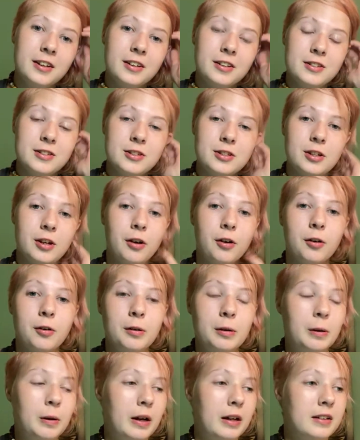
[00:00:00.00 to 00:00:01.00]

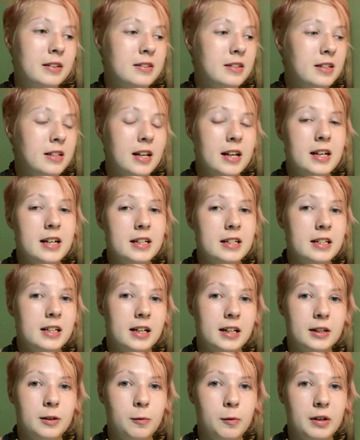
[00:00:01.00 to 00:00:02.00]
So today I
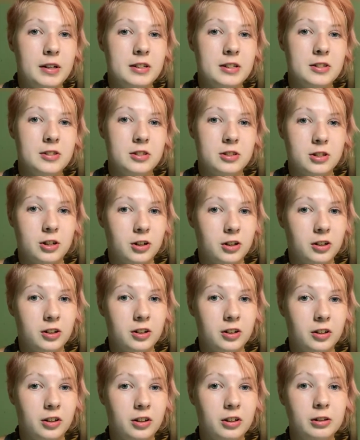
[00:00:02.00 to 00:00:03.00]
kind of wanted to start
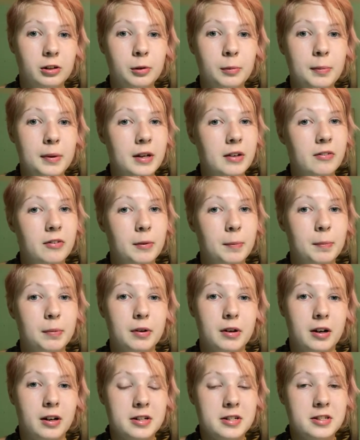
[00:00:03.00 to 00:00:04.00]
a little bit of a
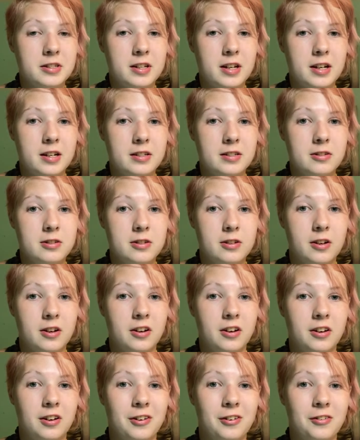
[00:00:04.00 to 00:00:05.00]
process
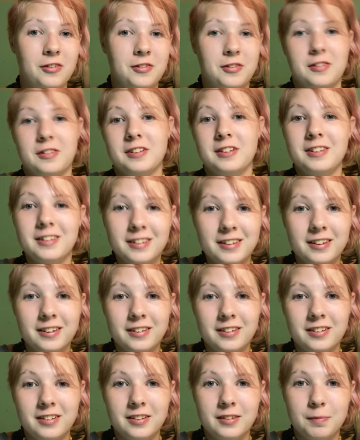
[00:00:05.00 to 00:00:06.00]
of
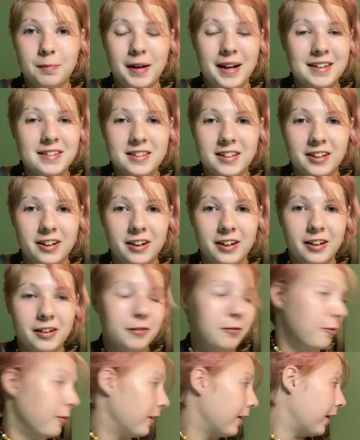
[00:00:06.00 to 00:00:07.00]
passing
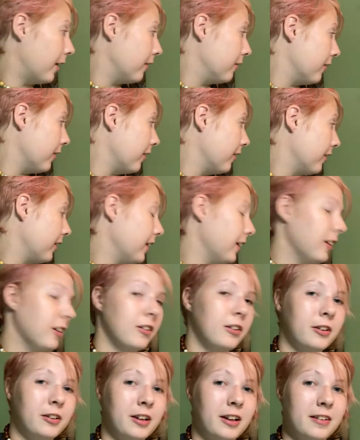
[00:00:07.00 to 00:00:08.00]
on what I've already
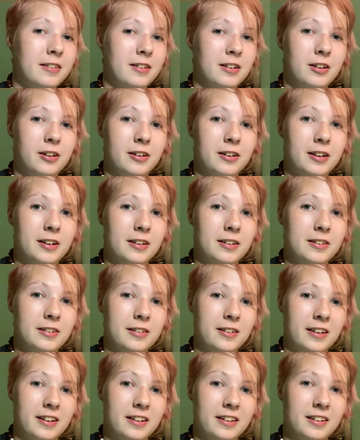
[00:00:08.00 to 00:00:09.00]
learned as an
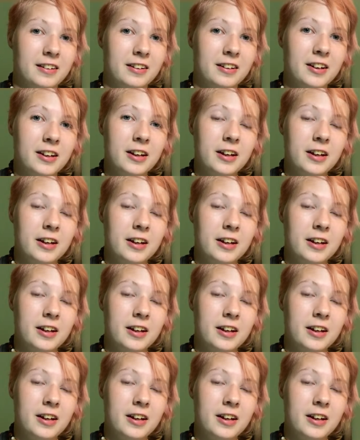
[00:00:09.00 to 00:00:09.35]
artist and